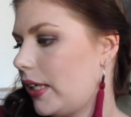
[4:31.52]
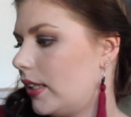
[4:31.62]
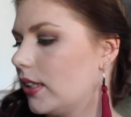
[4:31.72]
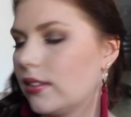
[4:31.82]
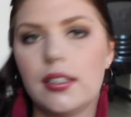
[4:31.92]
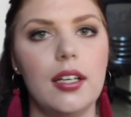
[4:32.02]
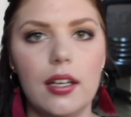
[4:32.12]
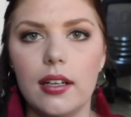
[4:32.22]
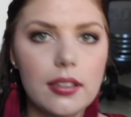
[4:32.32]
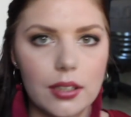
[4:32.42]
planning
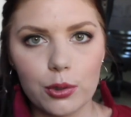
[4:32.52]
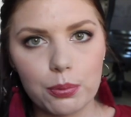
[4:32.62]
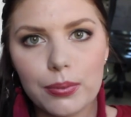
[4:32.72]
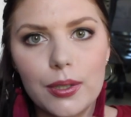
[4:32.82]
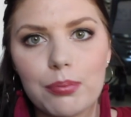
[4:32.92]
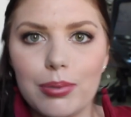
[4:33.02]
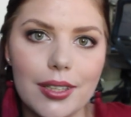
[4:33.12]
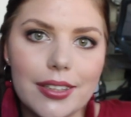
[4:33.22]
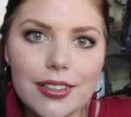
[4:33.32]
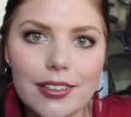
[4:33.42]
notebook
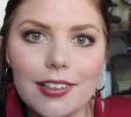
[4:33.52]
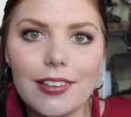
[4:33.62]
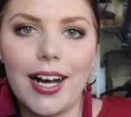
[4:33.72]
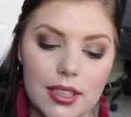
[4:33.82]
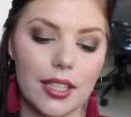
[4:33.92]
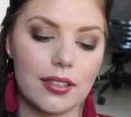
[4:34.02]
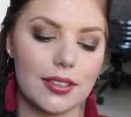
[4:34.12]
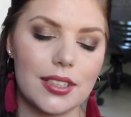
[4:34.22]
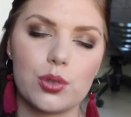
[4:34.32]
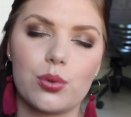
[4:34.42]
bullet journal, and
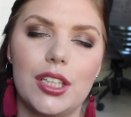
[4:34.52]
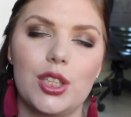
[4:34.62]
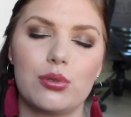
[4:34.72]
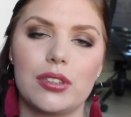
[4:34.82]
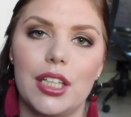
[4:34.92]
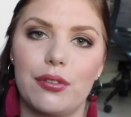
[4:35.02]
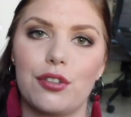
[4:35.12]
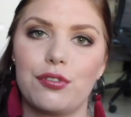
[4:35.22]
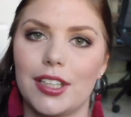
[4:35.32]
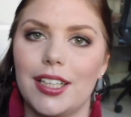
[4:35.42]
this way you will
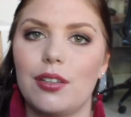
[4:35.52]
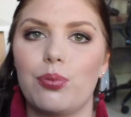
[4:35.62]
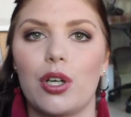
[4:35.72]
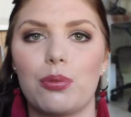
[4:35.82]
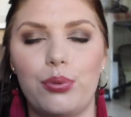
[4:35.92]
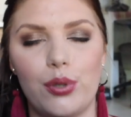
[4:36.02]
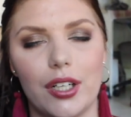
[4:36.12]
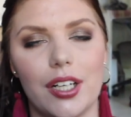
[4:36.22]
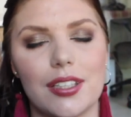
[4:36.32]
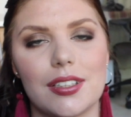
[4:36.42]
never forget what
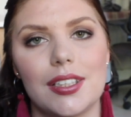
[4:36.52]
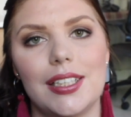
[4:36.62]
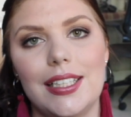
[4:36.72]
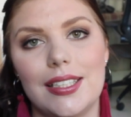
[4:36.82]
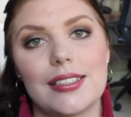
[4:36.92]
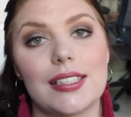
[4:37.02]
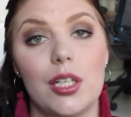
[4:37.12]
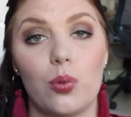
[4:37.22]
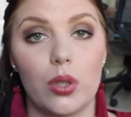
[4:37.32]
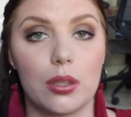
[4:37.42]
product is
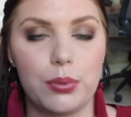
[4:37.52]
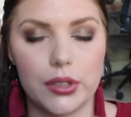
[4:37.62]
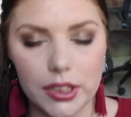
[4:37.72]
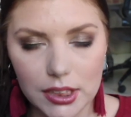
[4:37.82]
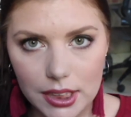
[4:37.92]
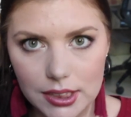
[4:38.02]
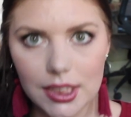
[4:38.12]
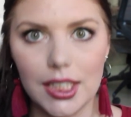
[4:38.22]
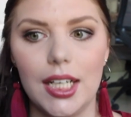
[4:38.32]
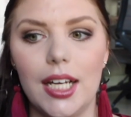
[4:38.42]
in what
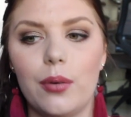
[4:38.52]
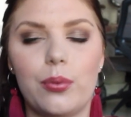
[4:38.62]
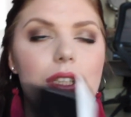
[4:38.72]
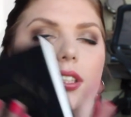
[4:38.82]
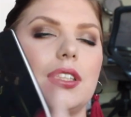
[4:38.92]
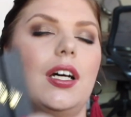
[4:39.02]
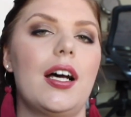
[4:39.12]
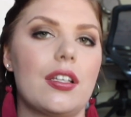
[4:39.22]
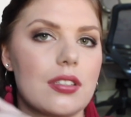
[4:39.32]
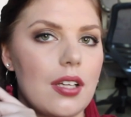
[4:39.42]
project, which
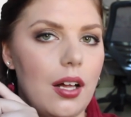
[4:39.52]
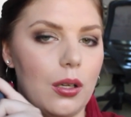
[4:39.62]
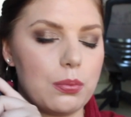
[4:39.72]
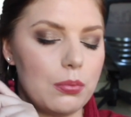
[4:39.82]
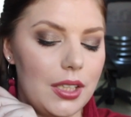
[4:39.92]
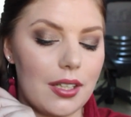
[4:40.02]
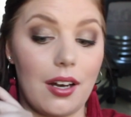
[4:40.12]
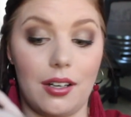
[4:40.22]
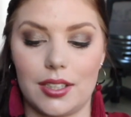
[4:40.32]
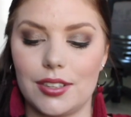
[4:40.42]
has helped me
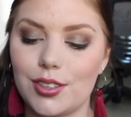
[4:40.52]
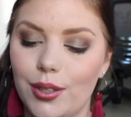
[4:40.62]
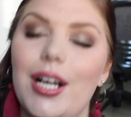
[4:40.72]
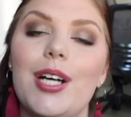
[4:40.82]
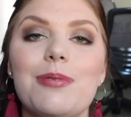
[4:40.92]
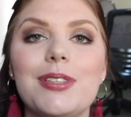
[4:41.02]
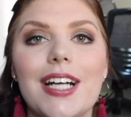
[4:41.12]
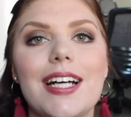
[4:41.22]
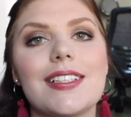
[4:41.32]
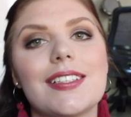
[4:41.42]
a lot. So I hope you
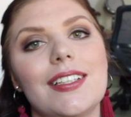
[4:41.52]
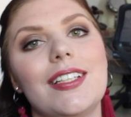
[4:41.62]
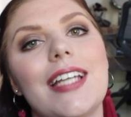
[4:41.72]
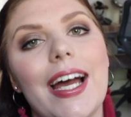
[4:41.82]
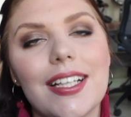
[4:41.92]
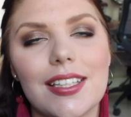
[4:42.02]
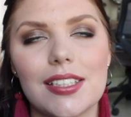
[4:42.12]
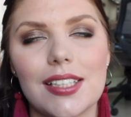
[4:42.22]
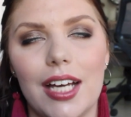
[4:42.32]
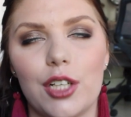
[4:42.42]
guys like
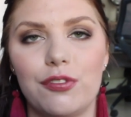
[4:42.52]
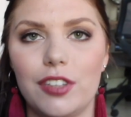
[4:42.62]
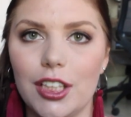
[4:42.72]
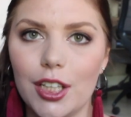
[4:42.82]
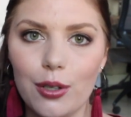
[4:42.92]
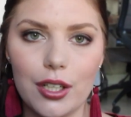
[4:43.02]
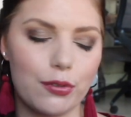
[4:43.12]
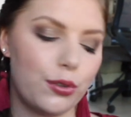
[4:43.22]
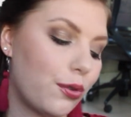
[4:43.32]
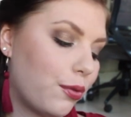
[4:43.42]
this kind of video.
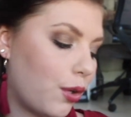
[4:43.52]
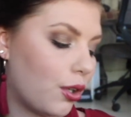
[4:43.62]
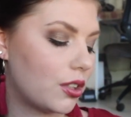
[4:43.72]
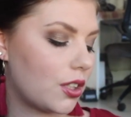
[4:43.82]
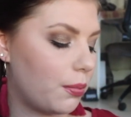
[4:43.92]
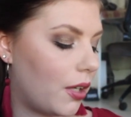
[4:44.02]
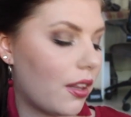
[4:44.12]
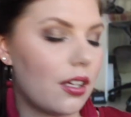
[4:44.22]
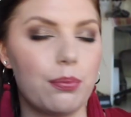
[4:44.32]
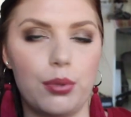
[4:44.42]
If you want some
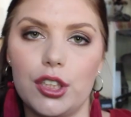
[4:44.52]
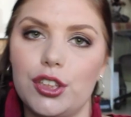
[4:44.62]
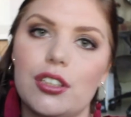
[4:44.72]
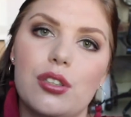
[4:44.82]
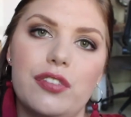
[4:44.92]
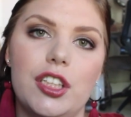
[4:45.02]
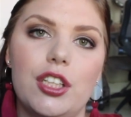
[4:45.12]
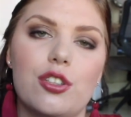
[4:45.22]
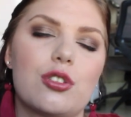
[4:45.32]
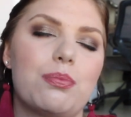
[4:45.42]
other bullet journal
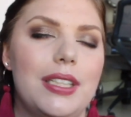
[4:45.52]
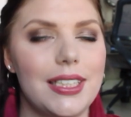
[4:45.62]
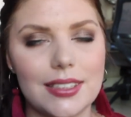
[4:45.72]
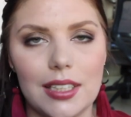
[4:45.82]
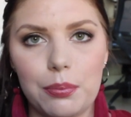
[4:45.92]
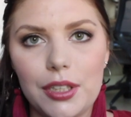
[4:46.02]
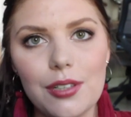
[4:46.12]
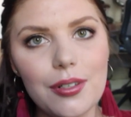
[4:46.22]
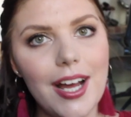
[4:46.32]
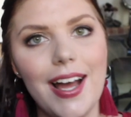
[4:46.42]
videos, please let me
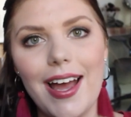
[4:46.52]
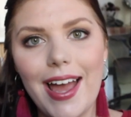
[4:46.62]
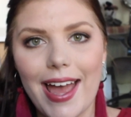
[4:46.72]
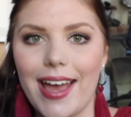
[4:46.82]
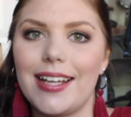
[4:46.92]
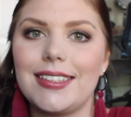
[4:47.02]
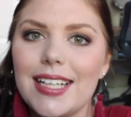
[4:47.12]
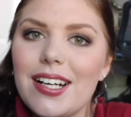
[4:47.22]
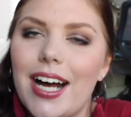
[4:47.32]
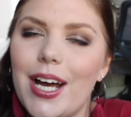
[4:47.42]
know. And
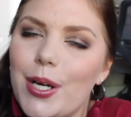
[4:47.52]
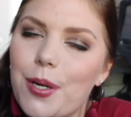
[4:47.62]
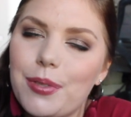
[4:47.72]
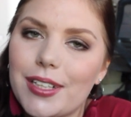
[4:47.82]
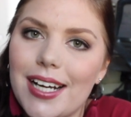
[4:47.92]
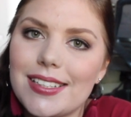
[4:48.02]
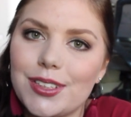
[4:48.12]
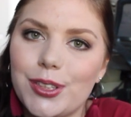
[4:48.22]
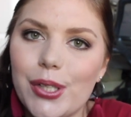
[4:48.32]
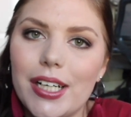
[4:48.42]
yeah, I hope you guys
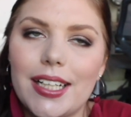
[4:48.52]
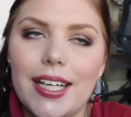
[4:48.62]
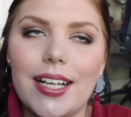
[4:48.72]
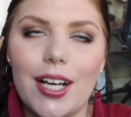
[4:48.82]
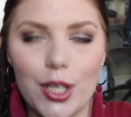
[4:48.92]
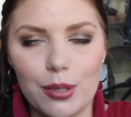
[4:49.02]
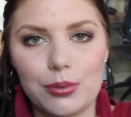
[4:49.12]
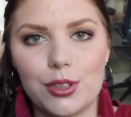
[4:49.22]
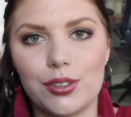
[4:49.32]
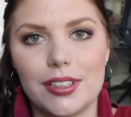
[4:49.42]
enjoyed, and I
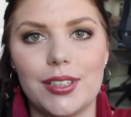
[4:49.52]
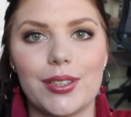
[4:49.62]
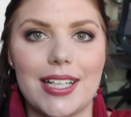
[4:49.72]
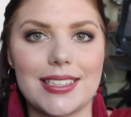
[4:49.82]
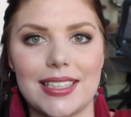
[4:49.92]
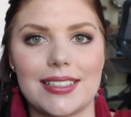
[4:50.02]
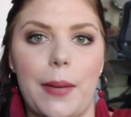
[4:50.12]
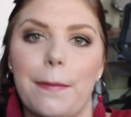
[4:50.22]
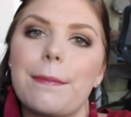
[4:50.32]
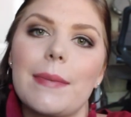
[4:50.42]
hope to see you guys next
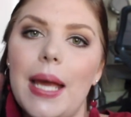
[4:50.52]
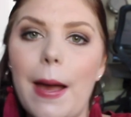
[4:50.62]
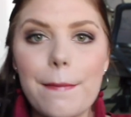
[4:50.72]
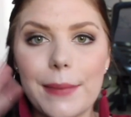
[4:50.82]
time.